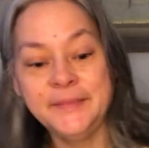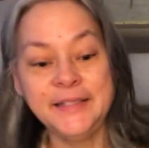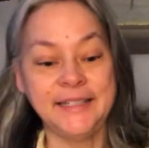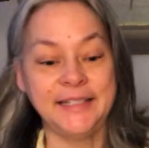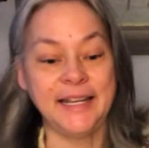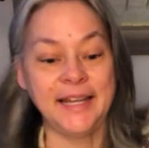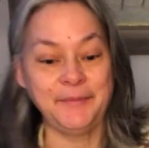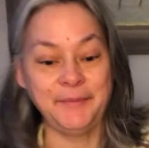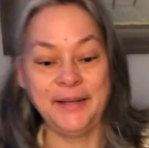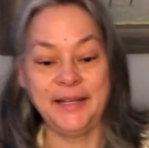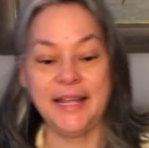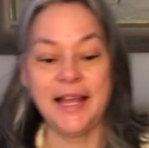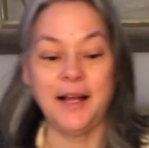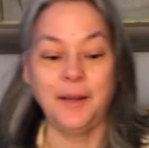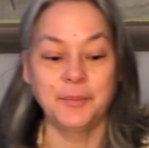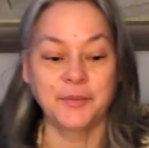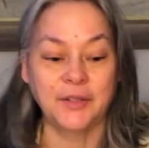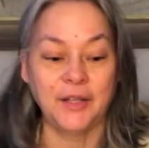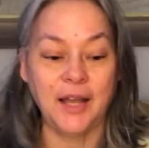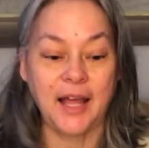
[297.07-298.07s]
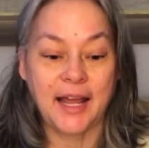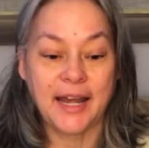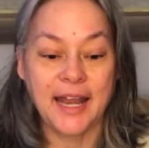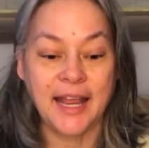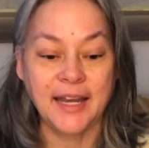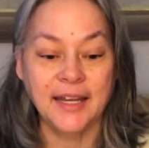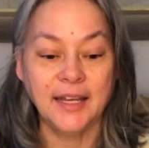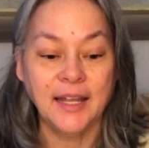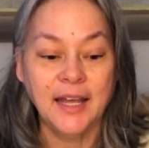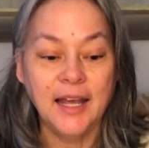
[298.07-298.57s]
it really helps a lot.
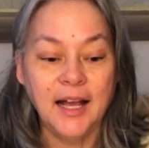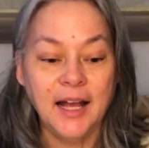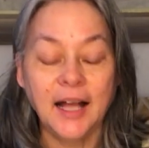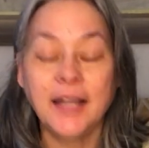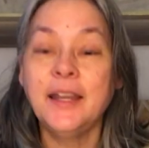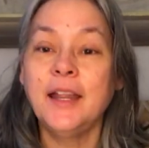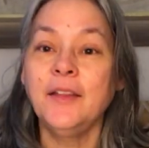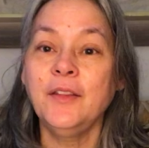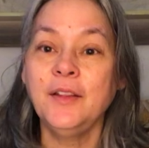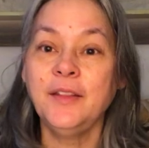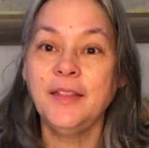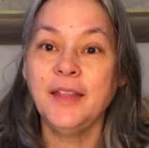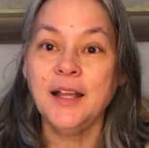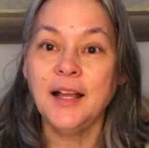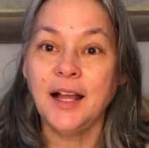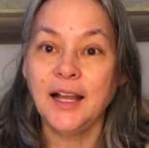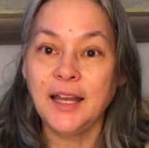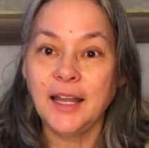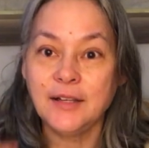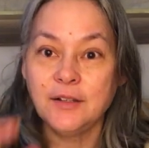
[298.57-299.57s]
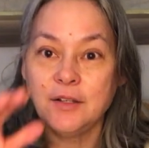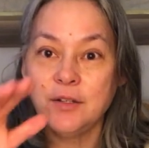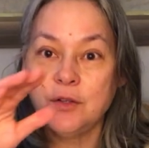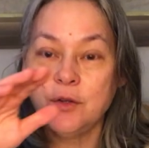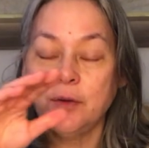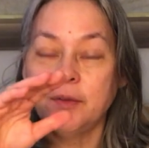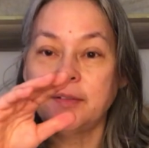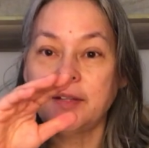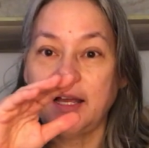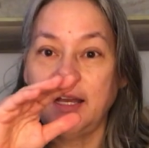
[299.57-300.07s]
And another thing I like to
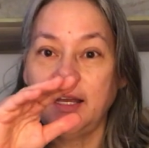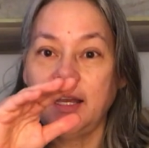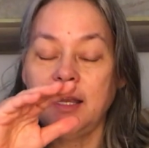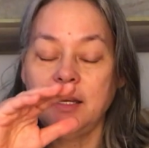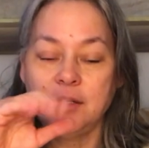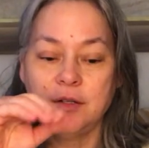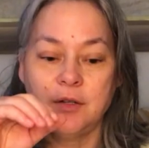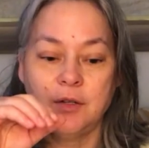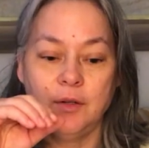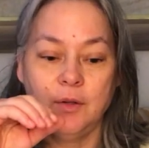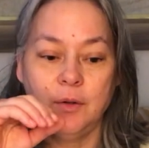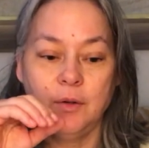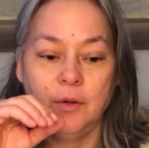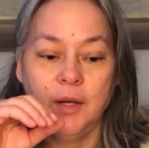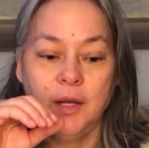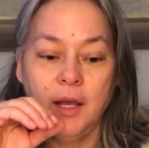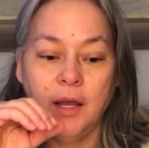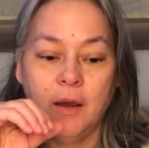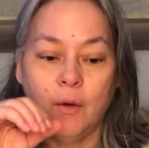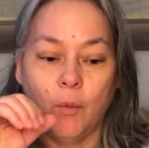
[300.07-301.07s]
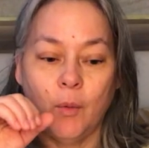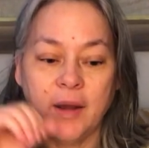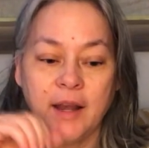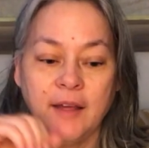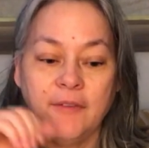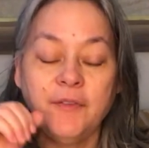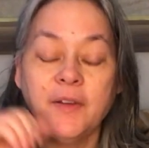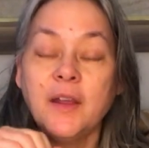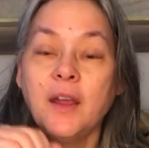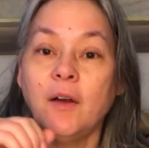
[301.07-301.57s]
do is I like to, when
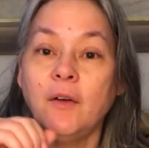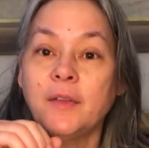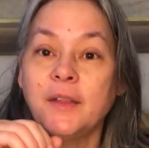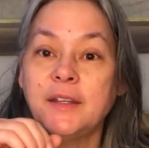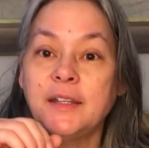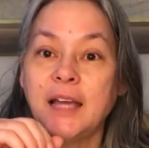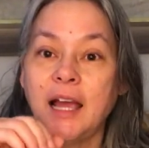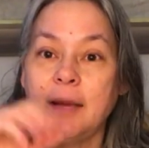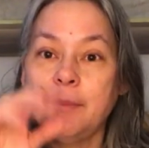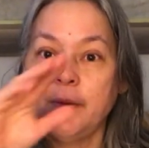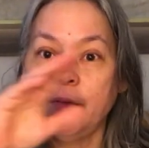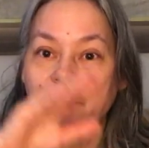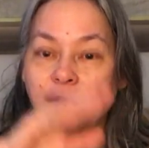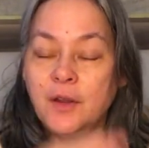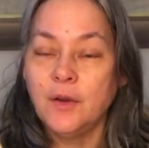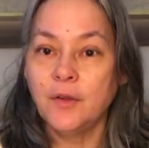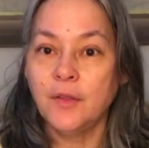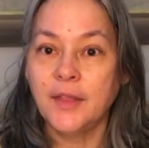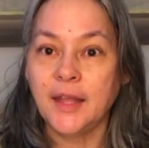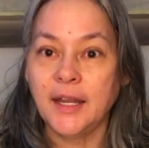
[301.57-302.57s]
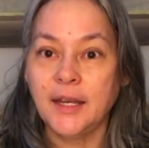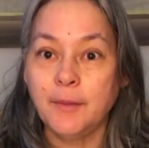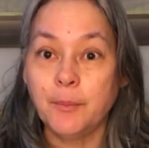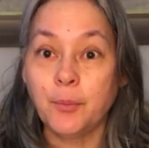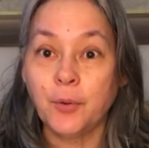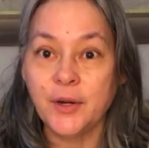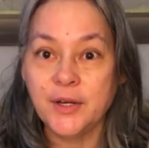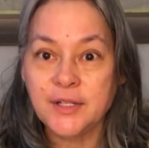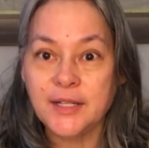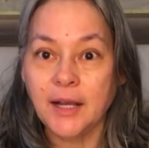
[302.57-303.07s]
I figure out the time of year, then
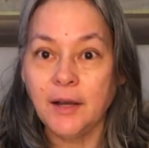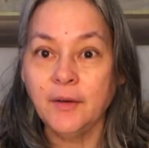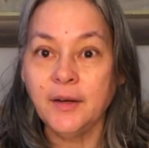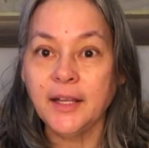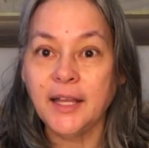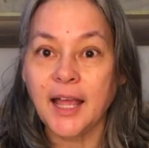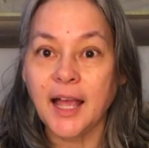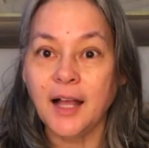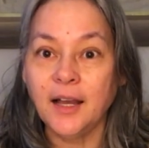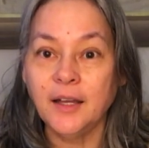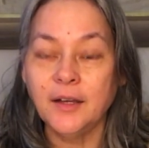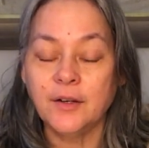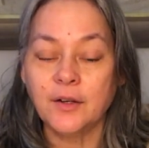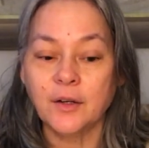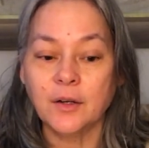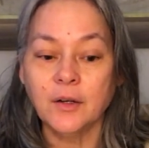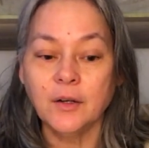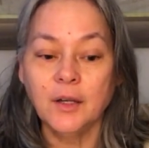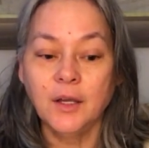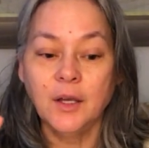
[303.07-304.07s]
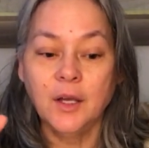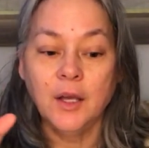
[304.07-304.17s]
print out a calendar